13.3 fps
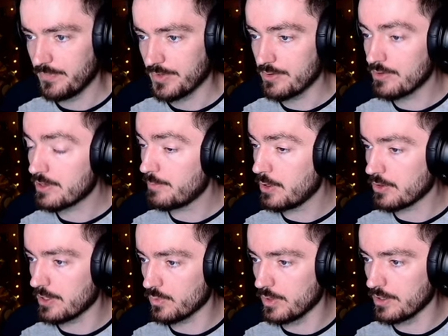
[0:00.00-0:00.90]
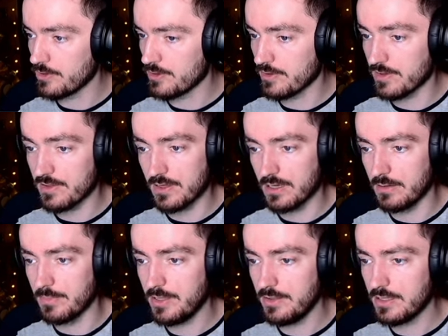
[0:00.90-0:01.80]
Use the pocket watch to
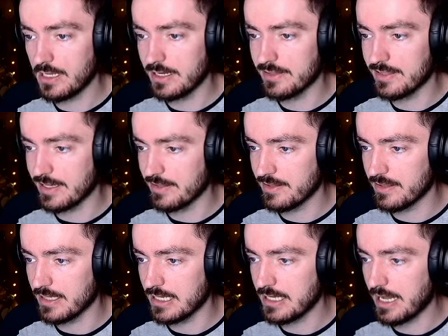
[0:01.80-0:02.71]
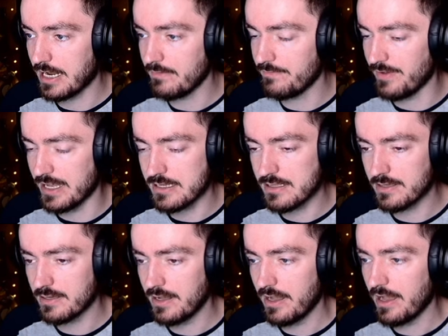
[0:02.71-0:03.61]
determine the identity and fate
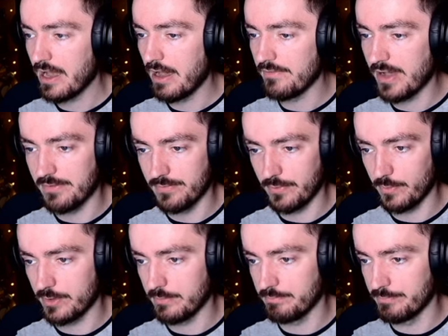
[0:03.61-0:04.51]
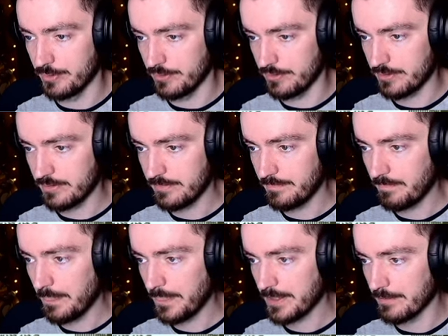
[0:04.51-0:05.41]
of everyone on board.
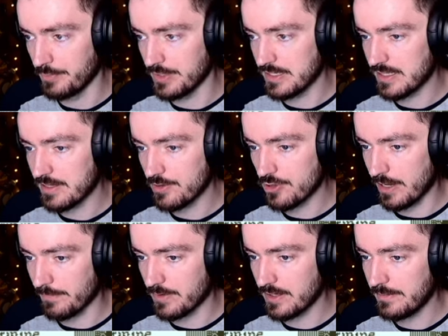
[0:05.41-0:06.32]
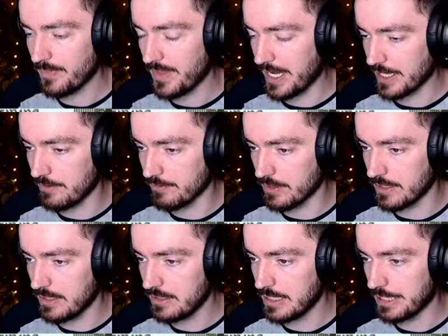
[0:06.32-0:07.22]
Complete each chapter
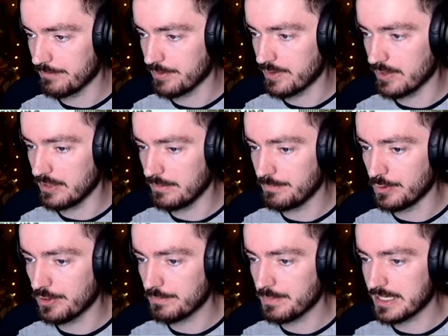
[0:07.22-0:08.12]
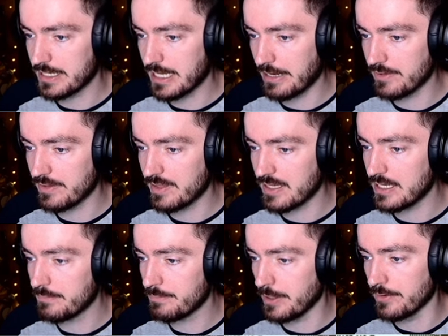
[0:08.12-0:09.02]
accurately and return the book by
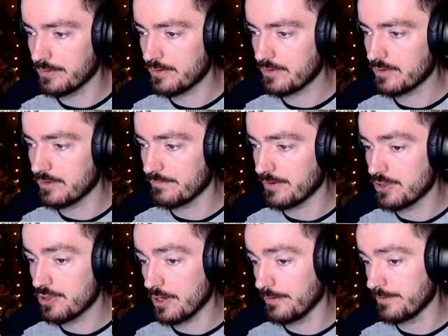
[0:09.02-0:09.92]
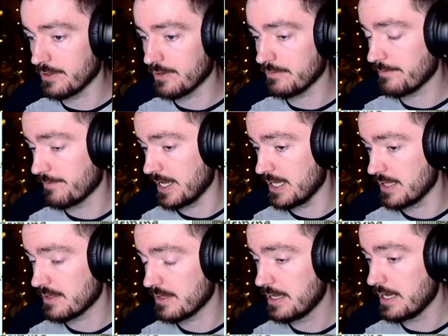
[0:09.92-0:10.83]
guaranteed post to the French Office of
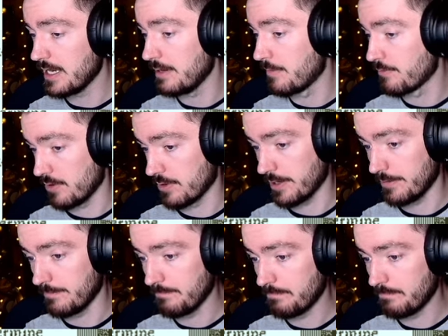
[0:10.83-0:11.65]
Affairs in Morocco.